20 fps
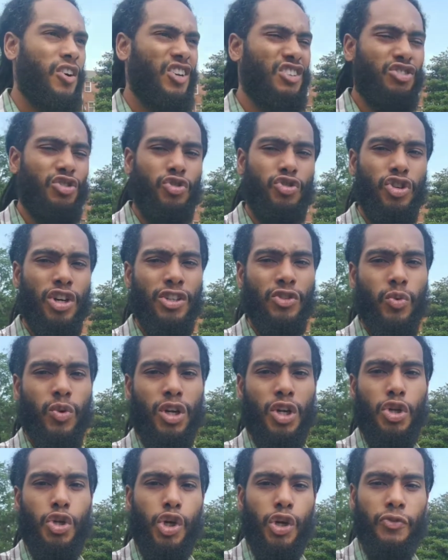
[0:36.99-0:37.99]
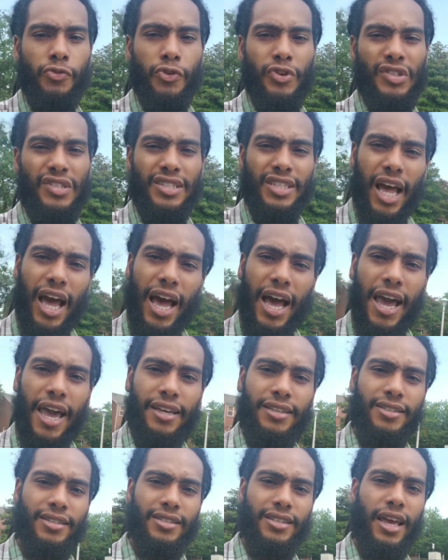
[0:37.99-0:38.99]
You just want to look for
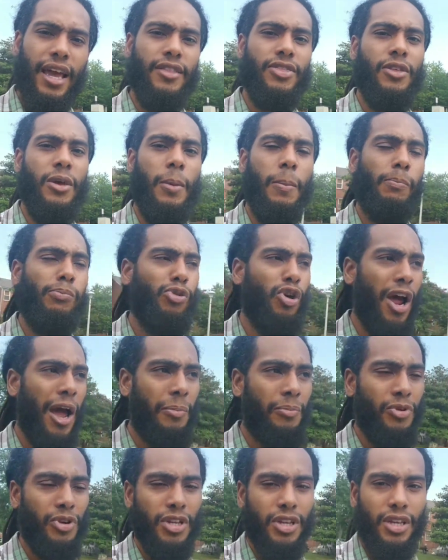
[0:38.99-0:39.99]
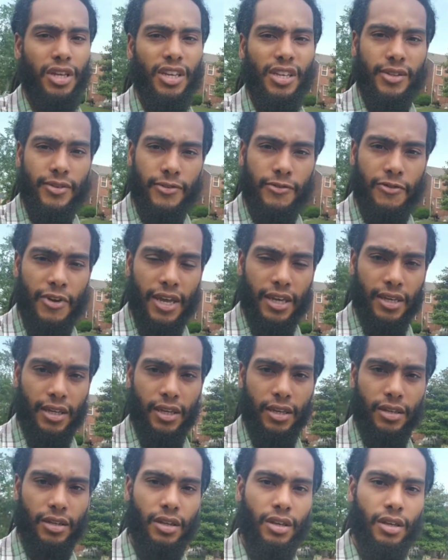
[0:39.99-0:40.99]
signs that the property is vacant.